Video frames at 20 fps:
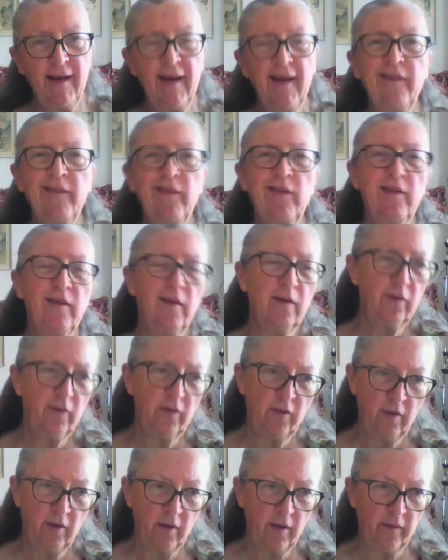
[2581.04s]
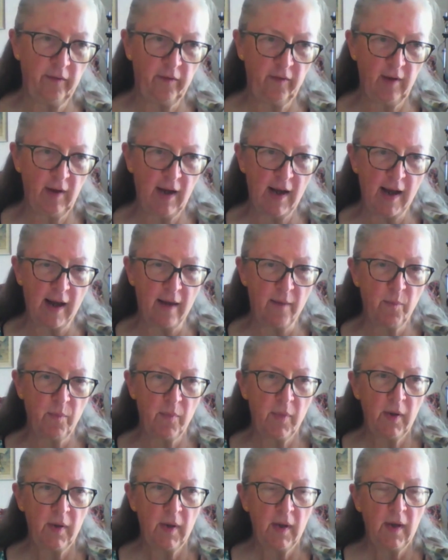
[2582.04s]
and there isn't a
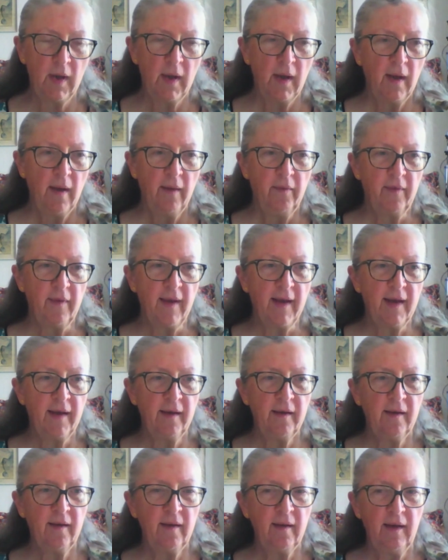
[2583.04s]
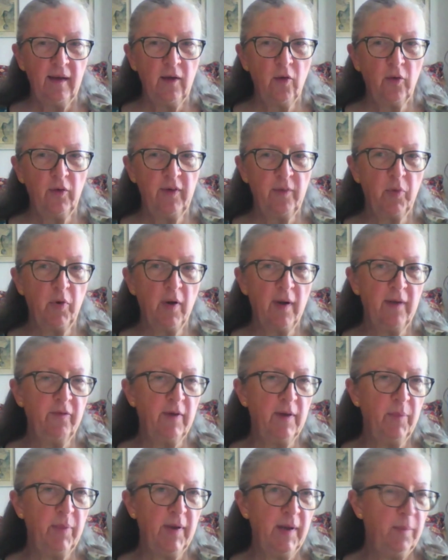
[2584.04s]
scam, then you're
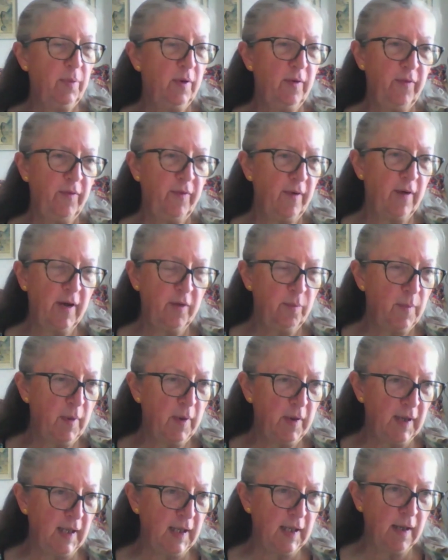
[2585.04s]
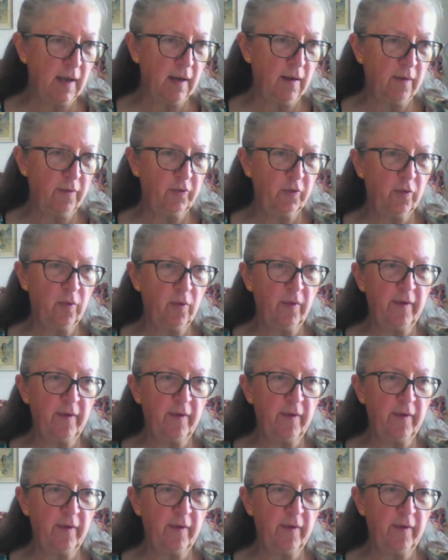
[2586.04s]
depriving people of their own money.